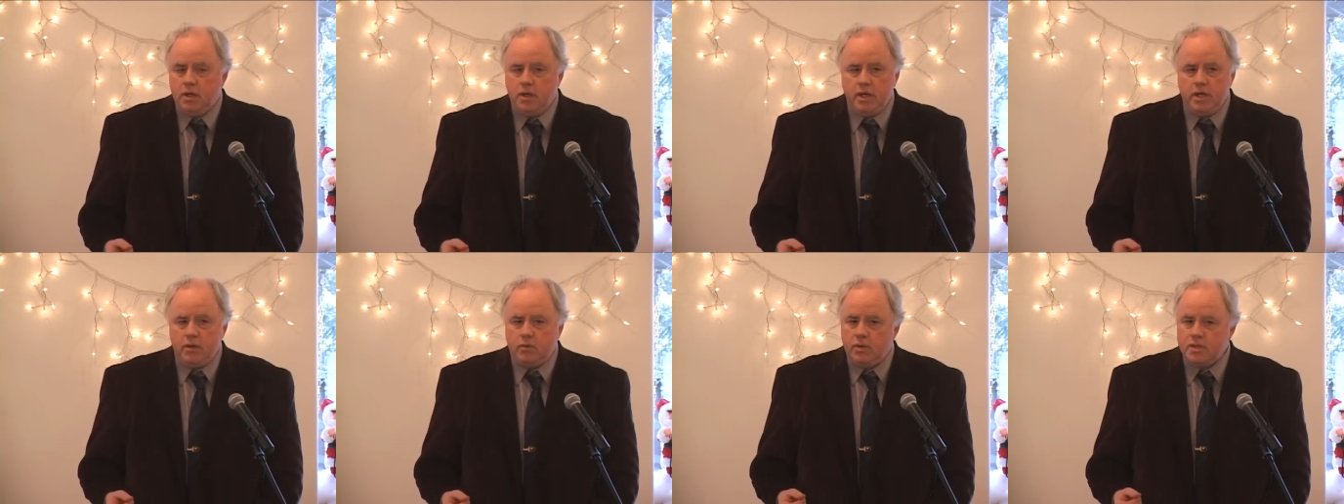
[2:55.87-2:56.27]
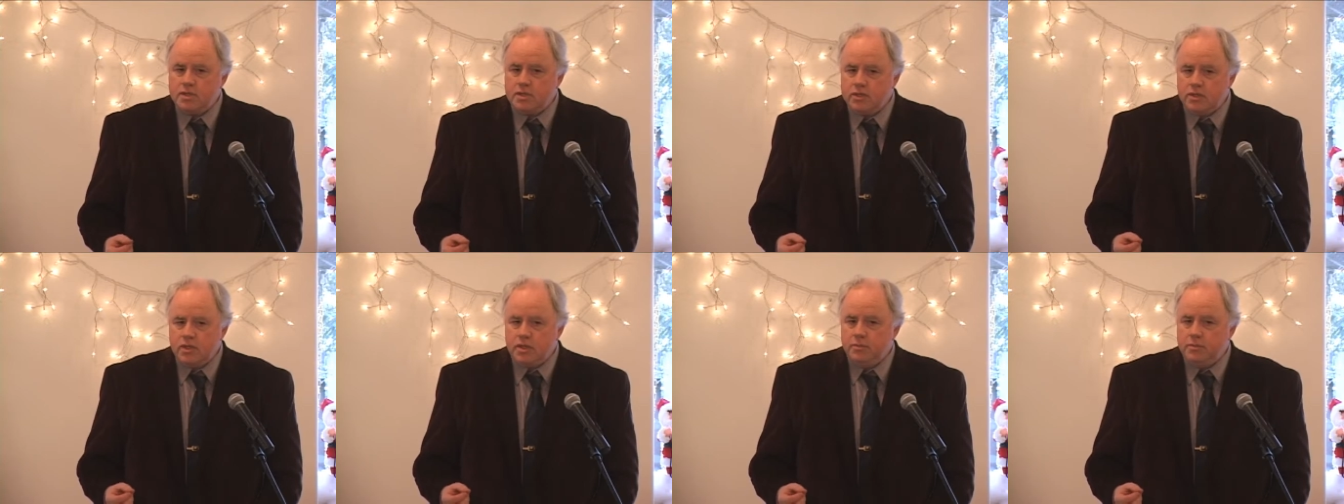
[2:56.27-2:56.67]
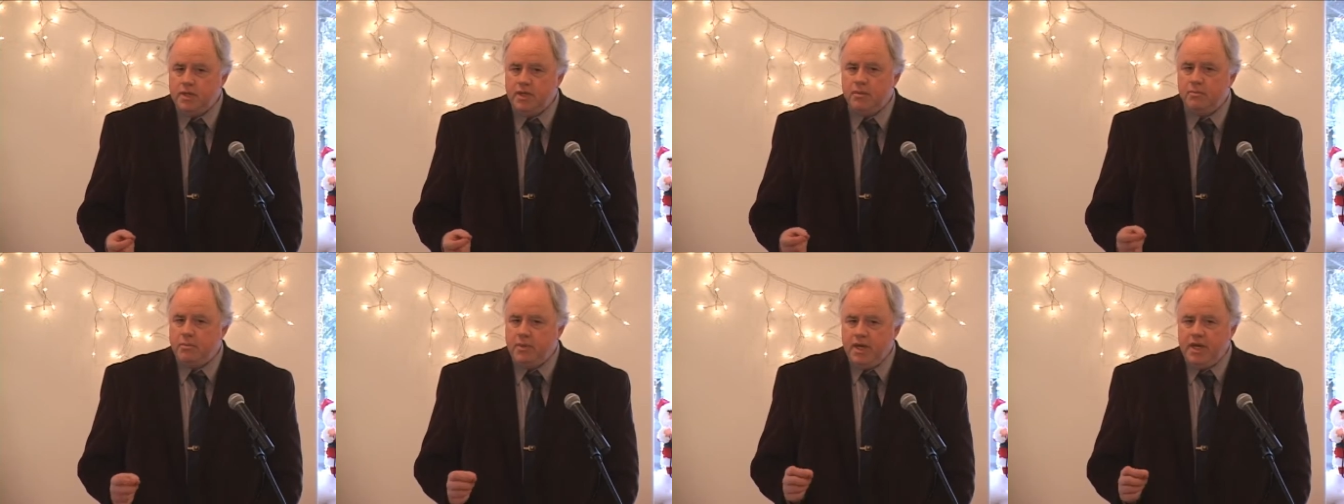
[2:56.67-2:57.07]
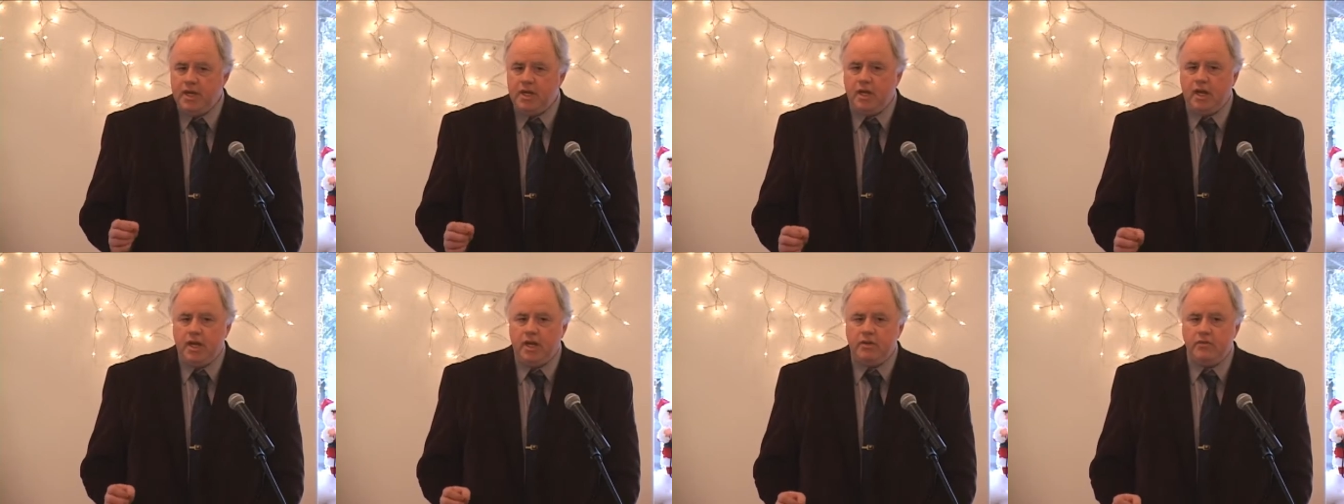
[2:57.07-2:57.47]
And it wasn't going to be a
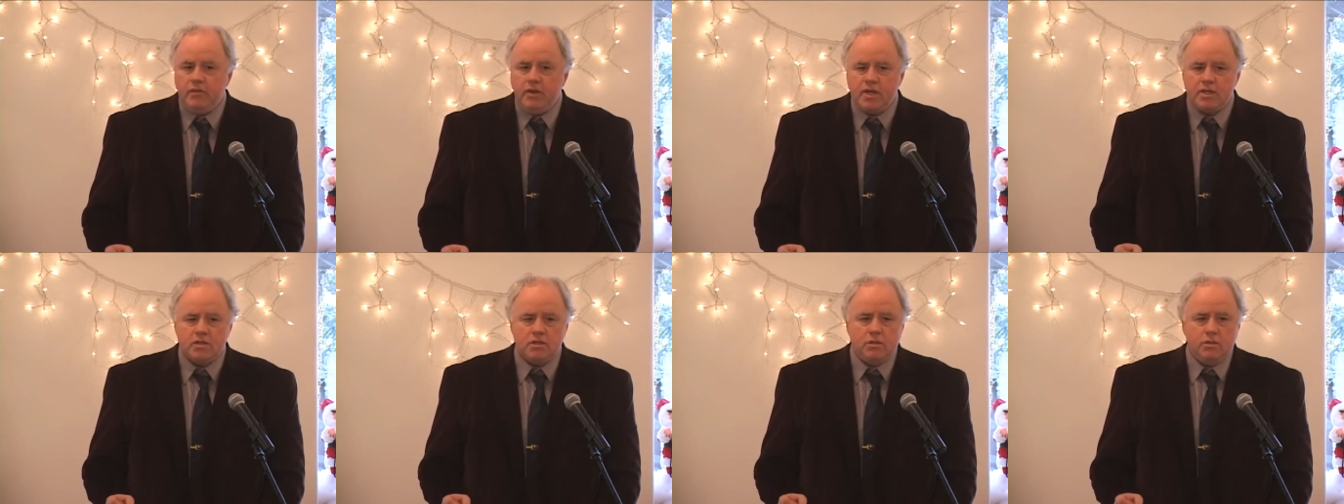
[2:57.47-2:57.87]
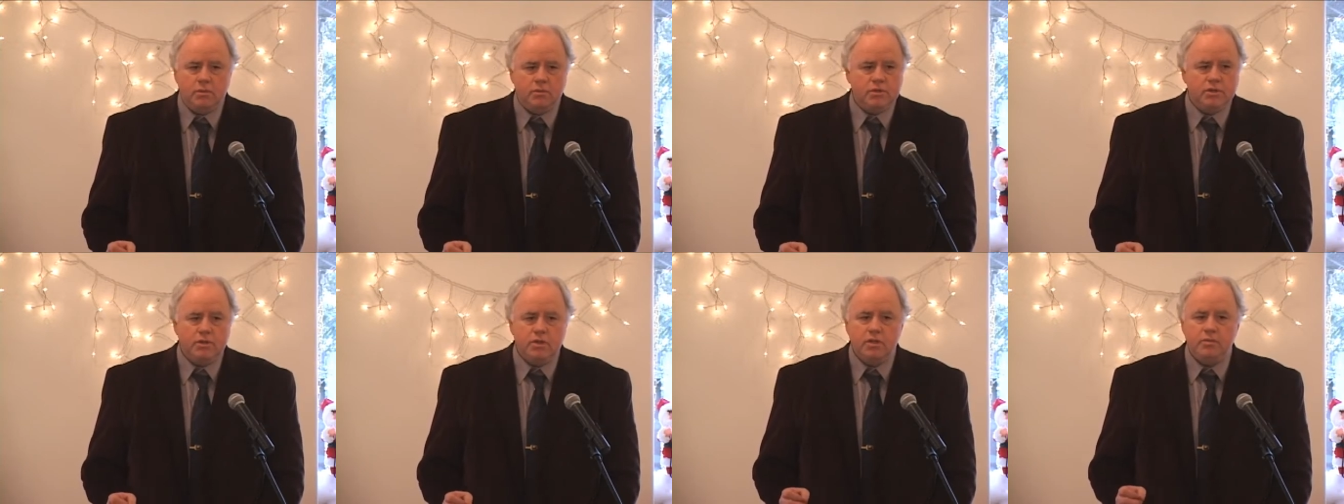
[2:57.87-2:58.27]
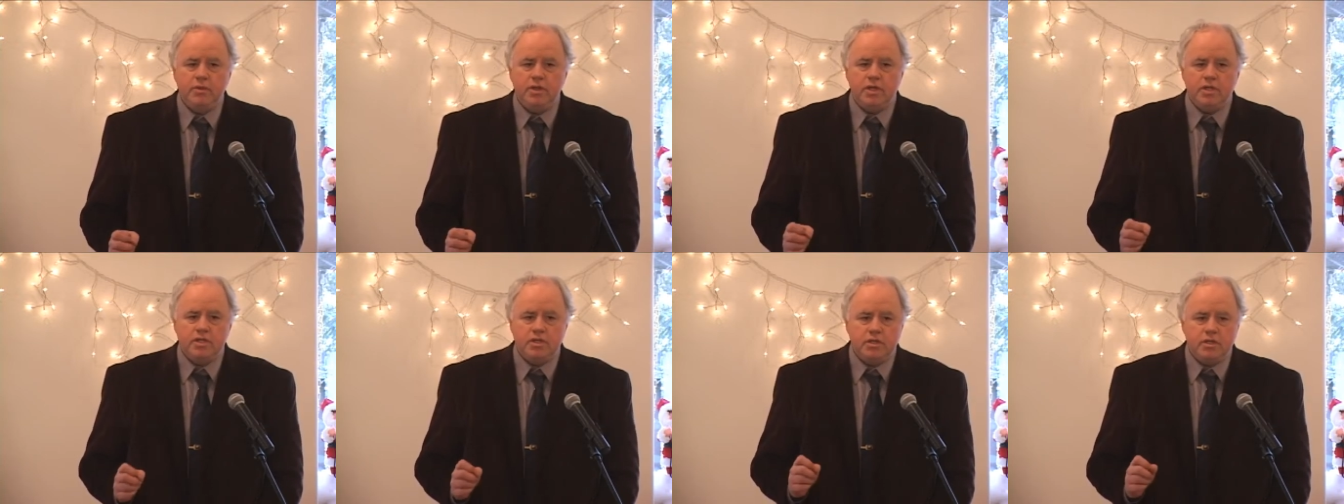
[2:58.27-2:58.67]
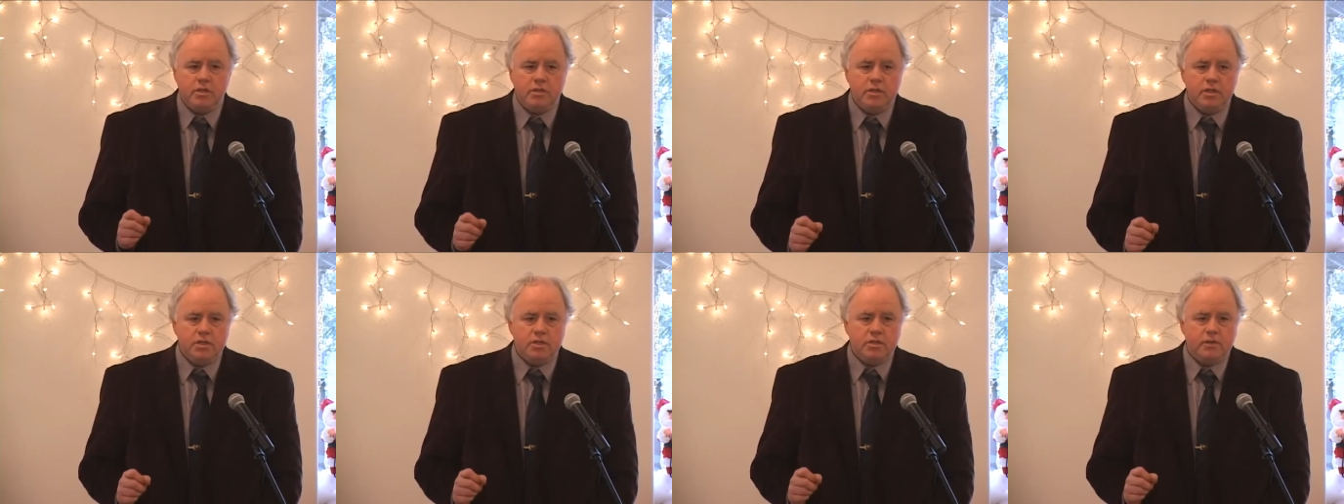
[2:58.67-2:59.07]
mainline vessel. It was going to be a
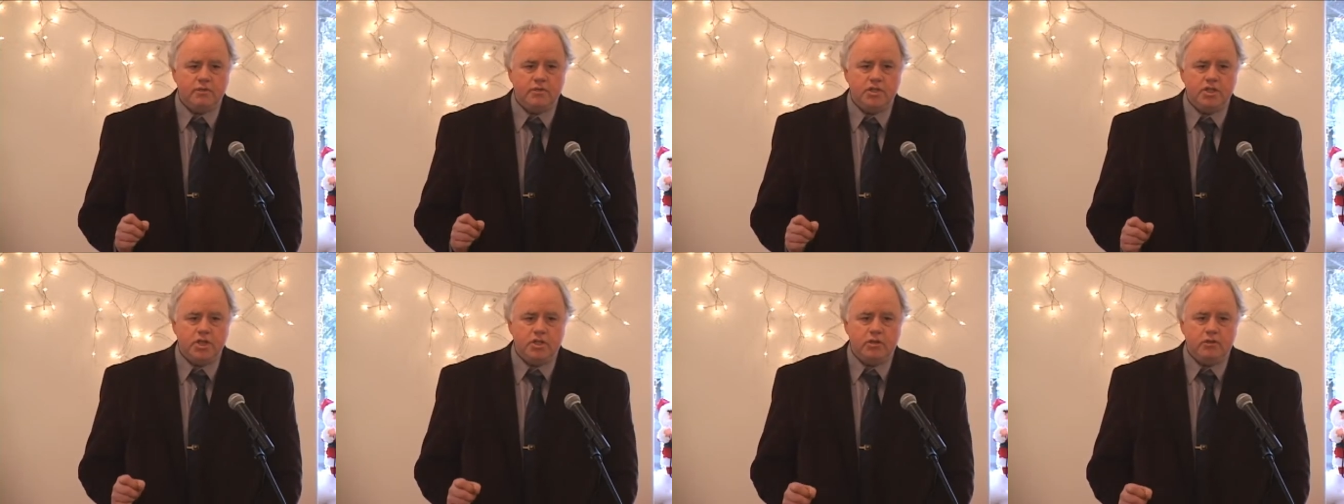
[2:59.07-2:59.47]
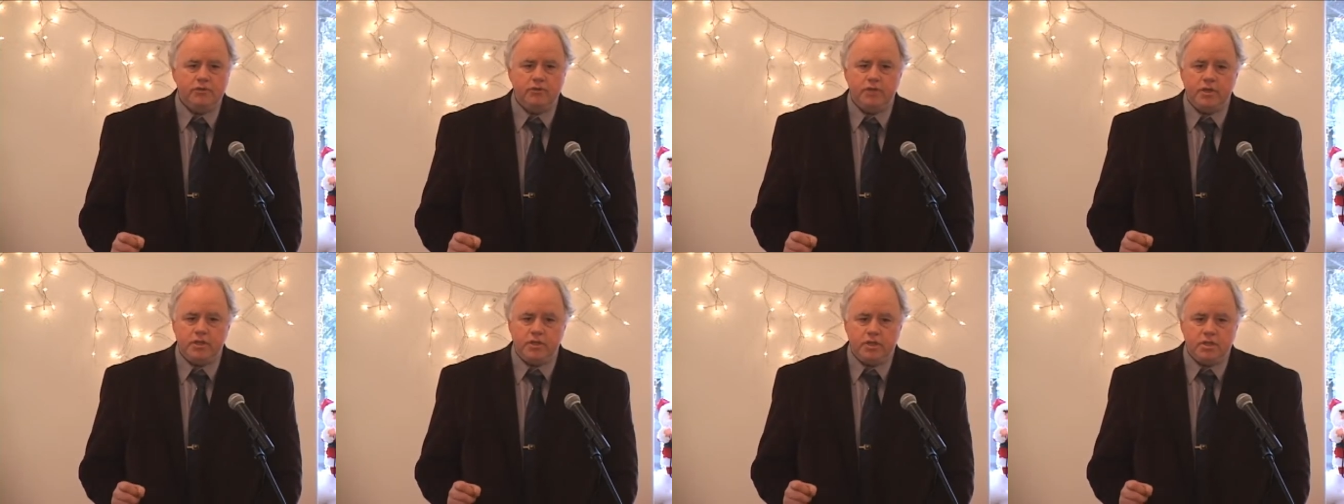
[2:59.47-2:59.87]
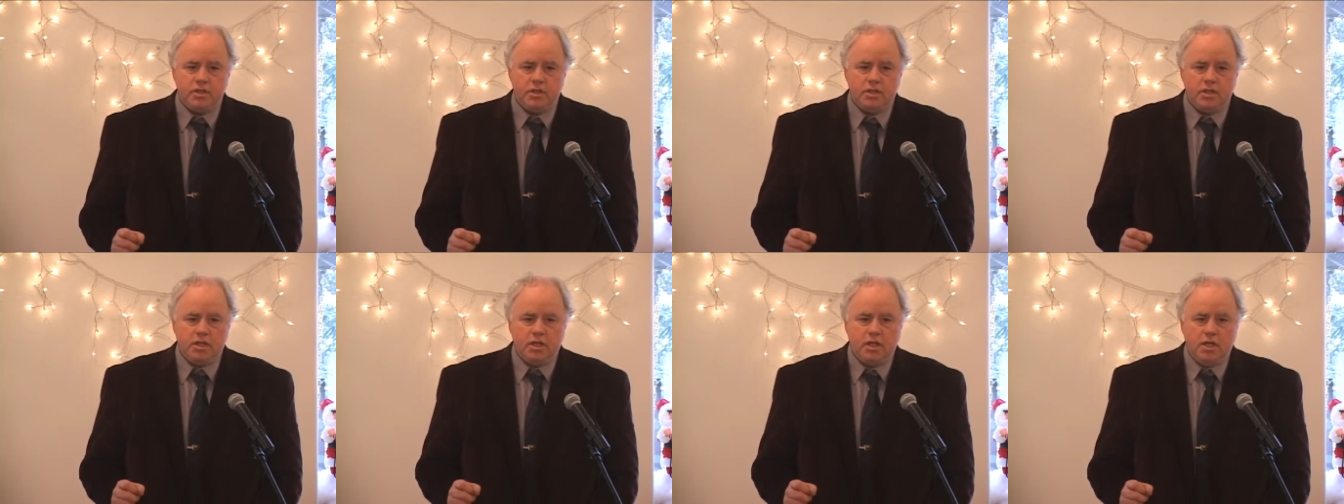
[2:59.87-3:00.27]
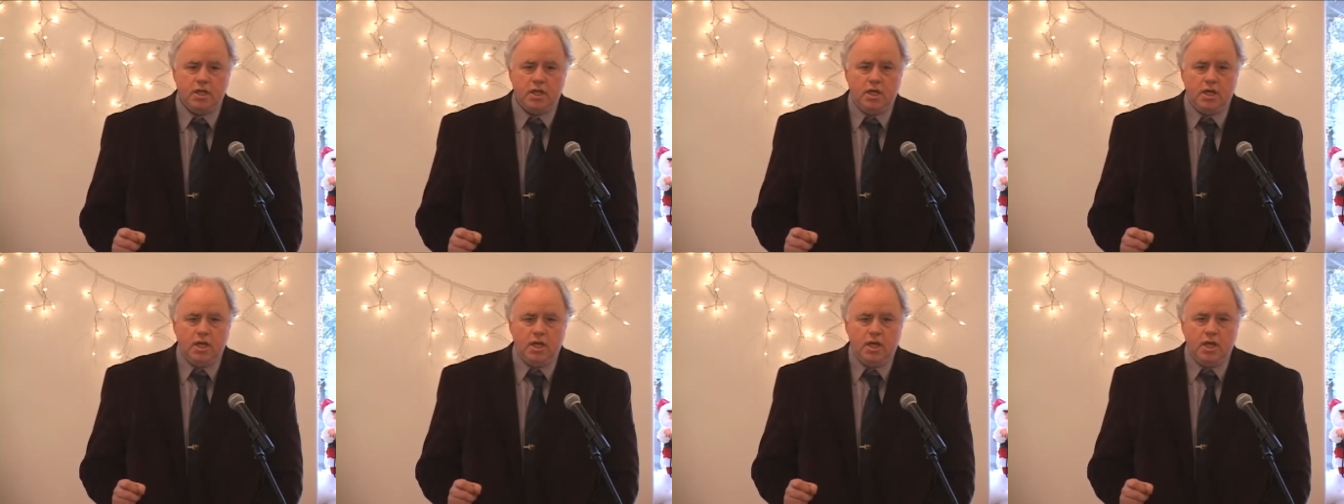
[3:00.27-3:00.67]
series of shuttle ferries.
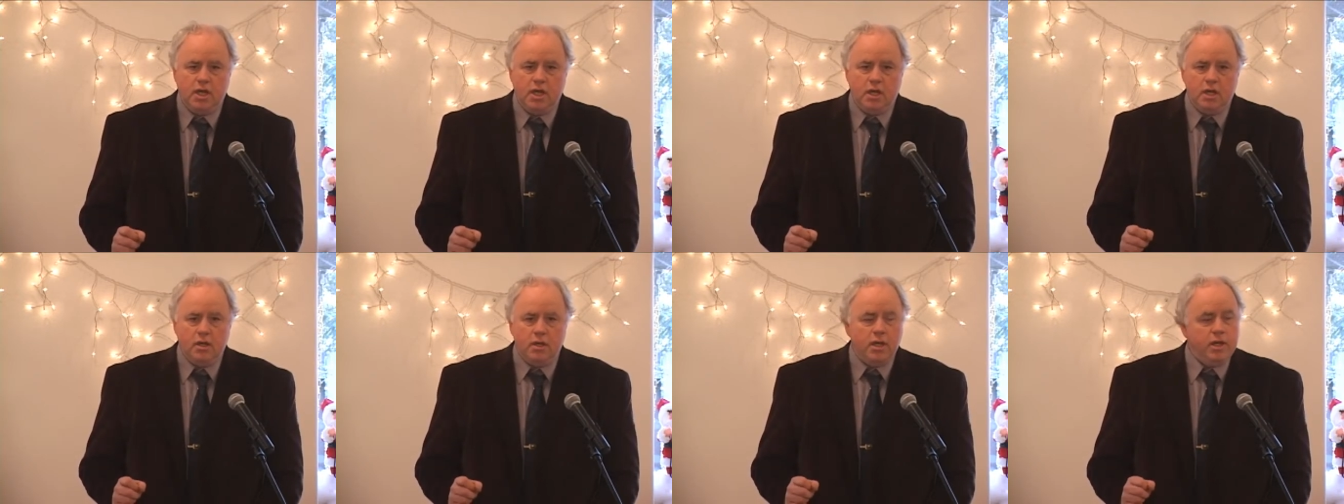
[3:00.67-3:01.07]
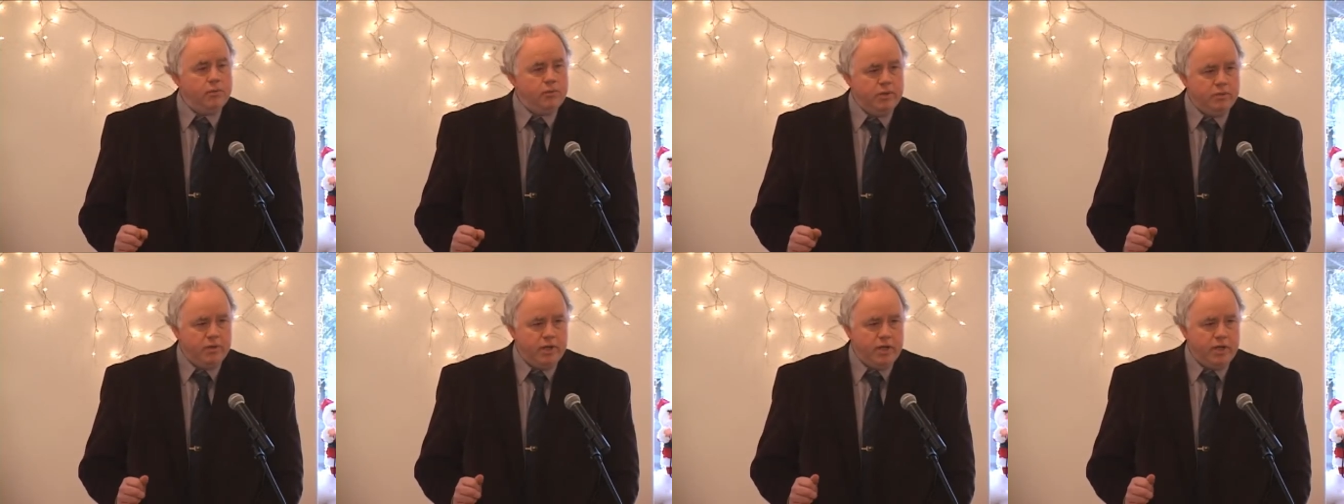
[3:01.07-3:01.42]
And we